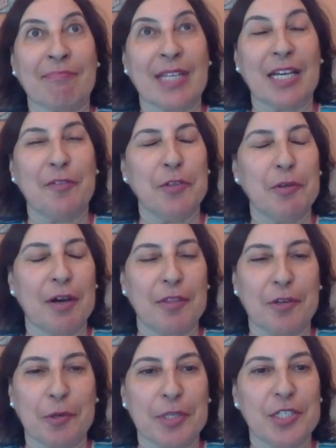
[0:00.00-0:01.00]
a few
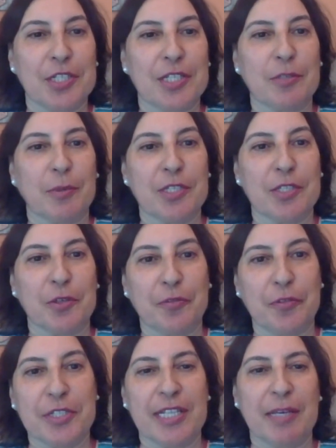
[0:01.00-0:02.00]
other questions. What's your
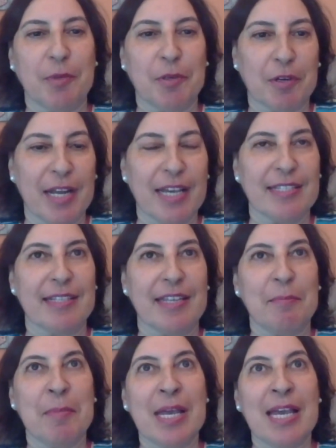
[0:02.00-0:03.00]
first name, your last
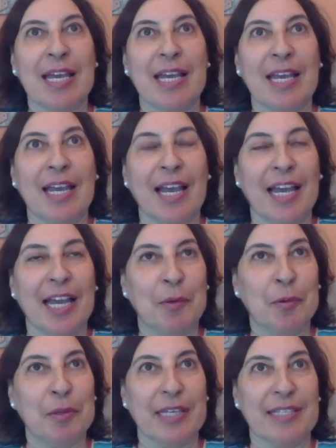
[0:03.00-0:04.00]
name? And
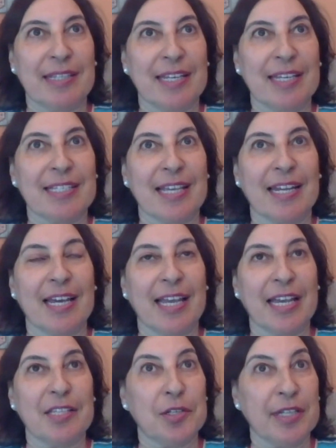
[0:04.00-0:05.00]
all these things. And I
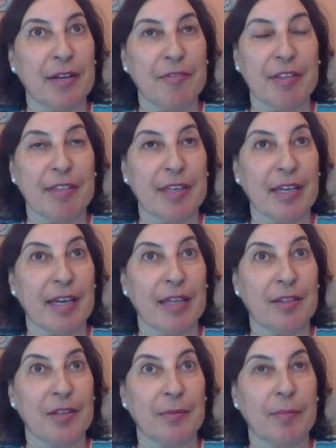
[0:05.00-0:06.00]
answered everything.
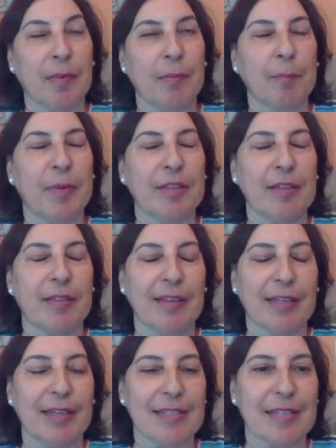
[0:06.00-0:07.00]
But the
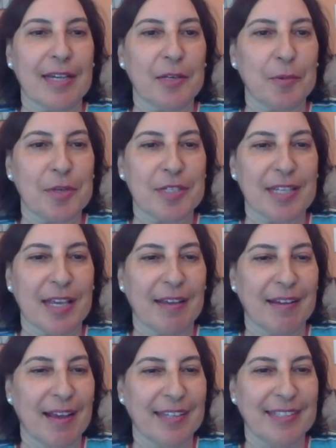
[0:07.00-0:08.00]
thing is,
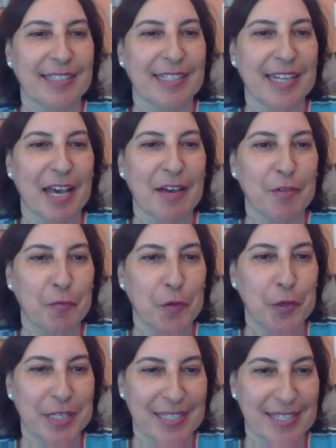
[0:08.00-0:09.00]
I didn't have a
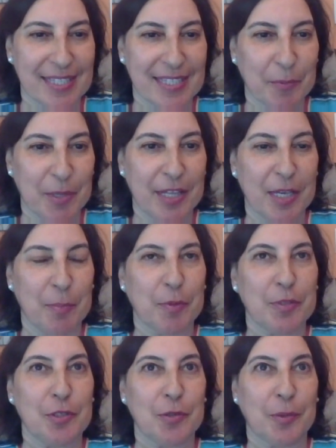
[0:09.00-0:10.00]
voice. When they
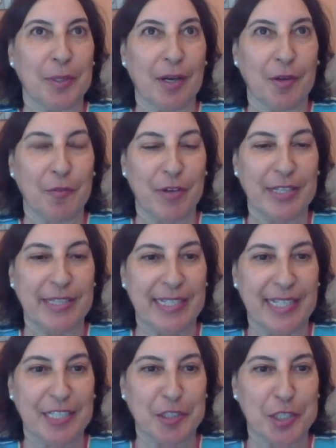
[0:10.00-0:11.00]
put you on
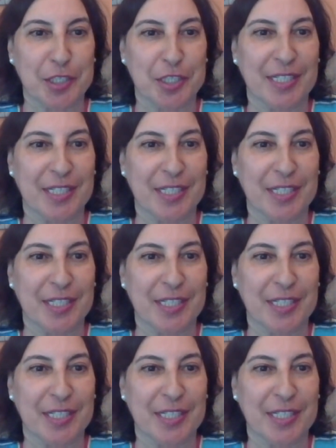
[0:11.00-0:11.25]
ventilator,